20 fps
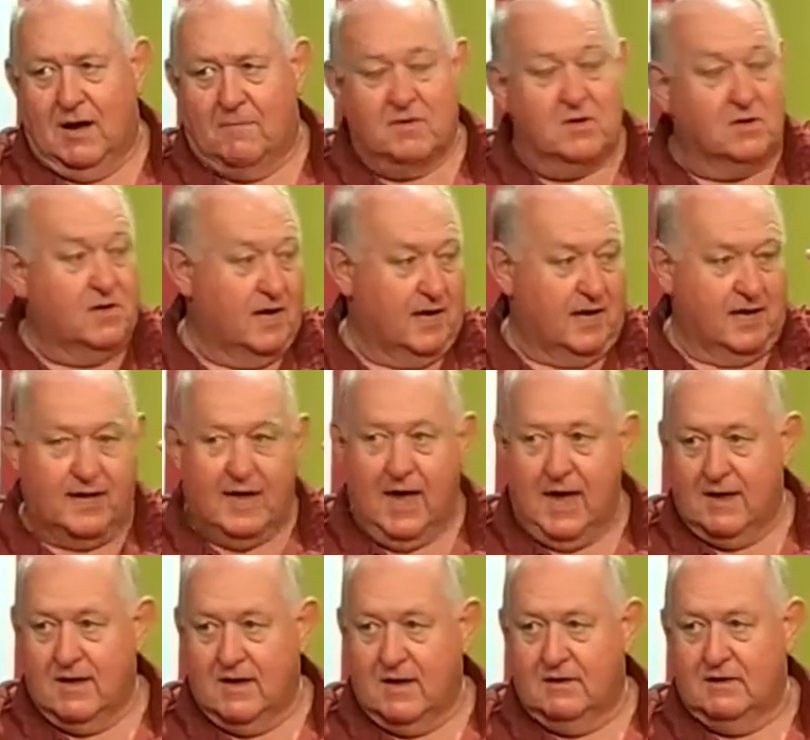You've got
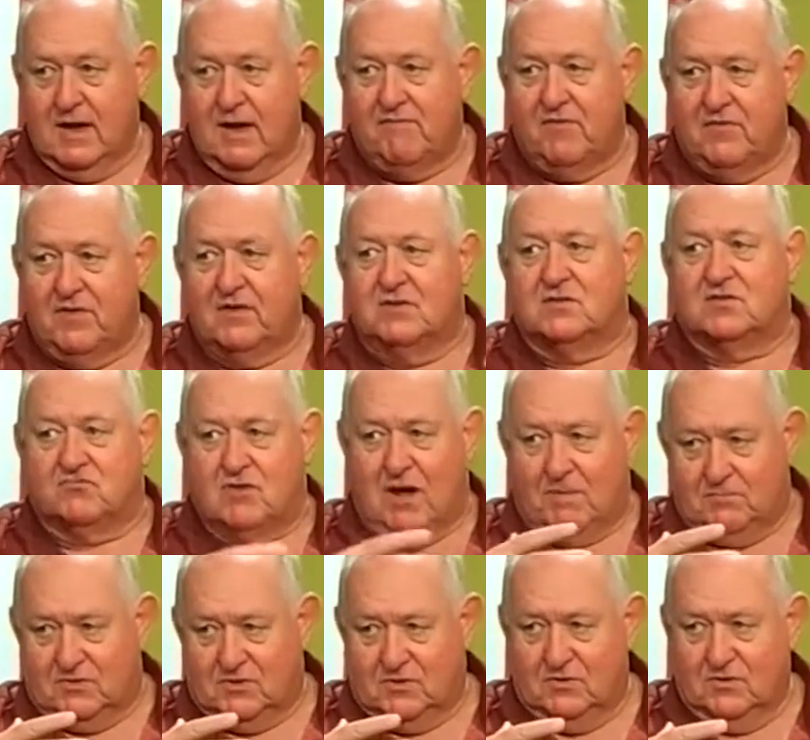everything's
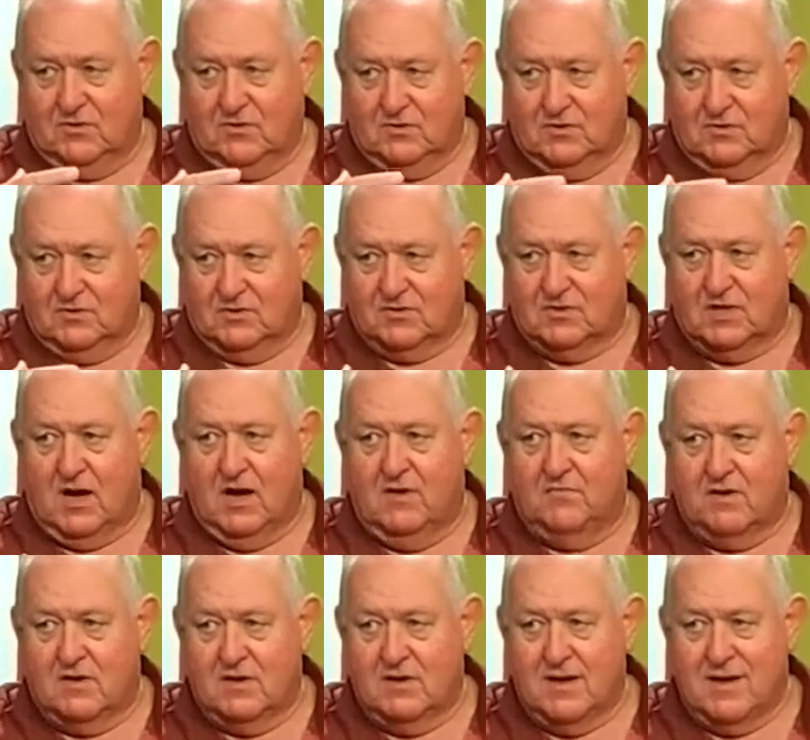strapped to you so
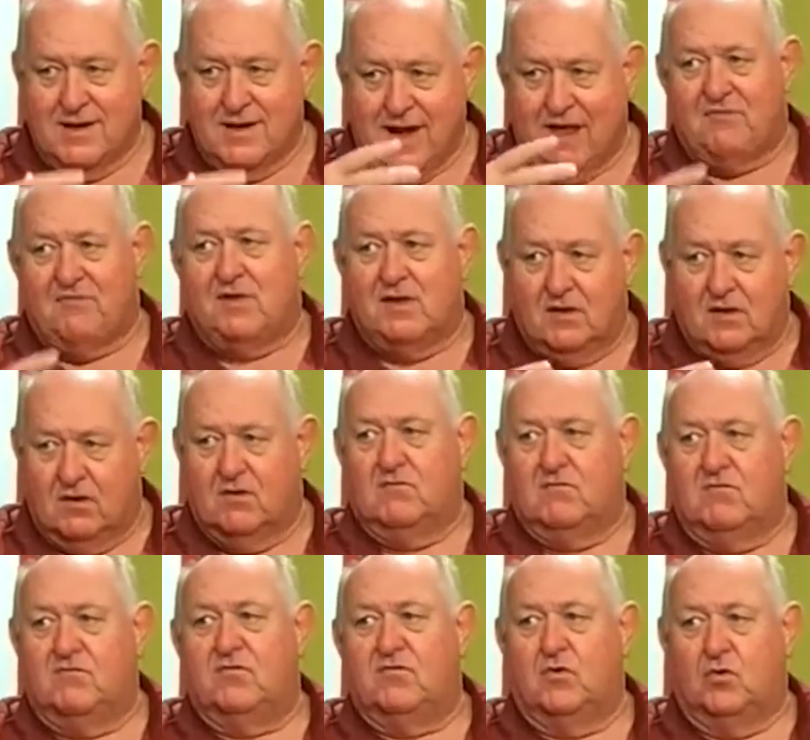that nothing can
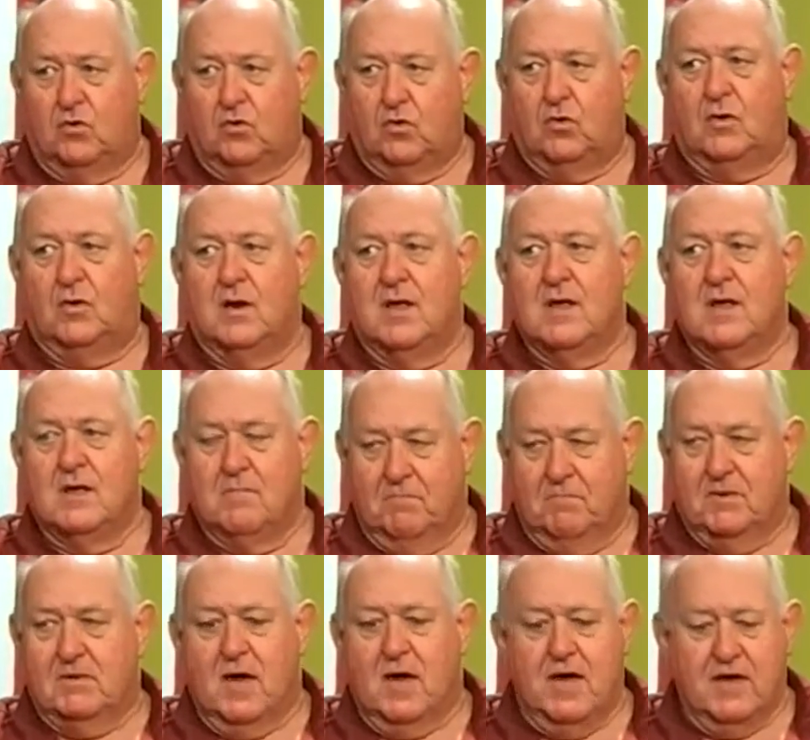fall.
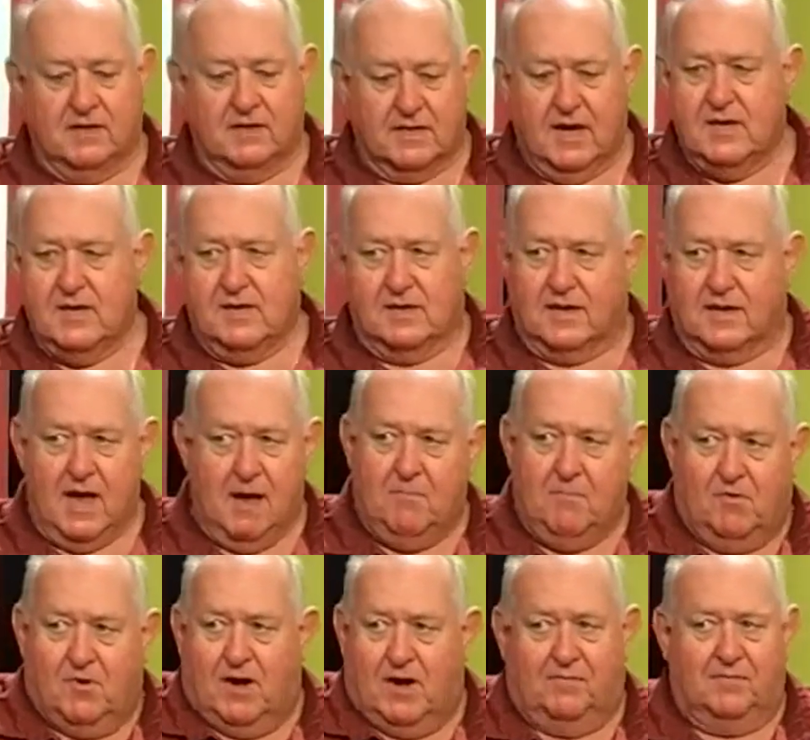But you take your
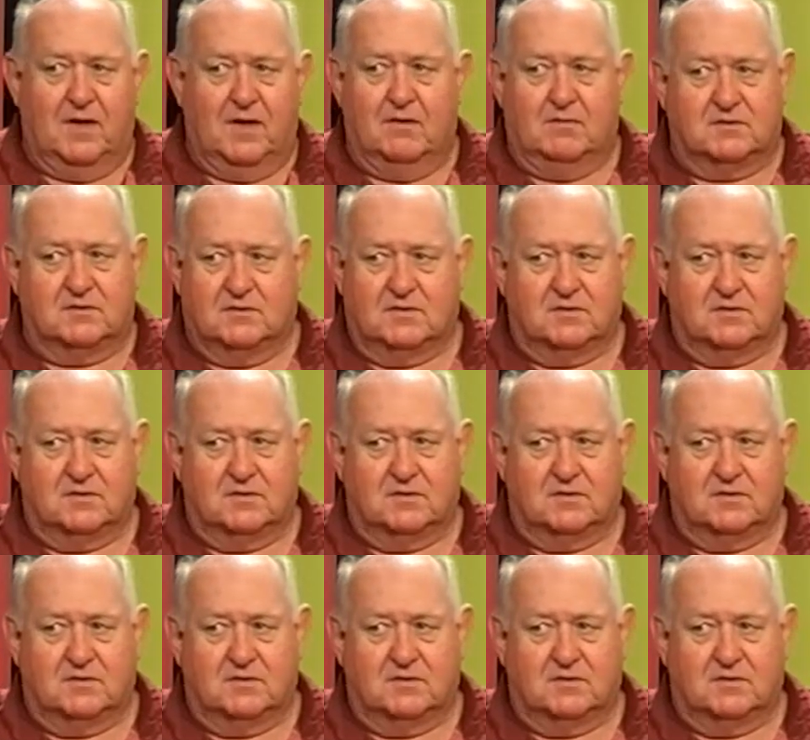camera out there.